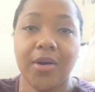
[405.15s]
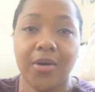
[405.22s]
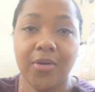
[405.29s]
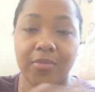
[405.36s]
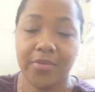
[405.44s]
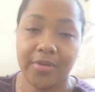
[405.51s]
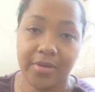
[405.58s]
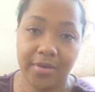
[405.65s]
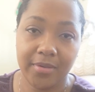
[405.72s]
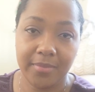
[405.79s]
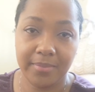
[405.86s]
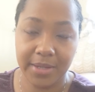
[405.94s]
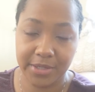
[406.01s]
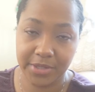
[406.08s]
over
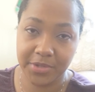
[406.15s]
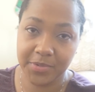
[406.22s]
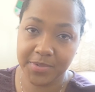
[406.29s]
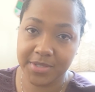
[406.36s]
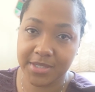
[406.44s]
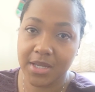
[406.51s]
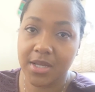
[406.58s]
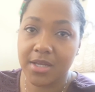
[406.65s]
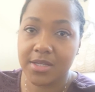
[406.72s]
my clothes.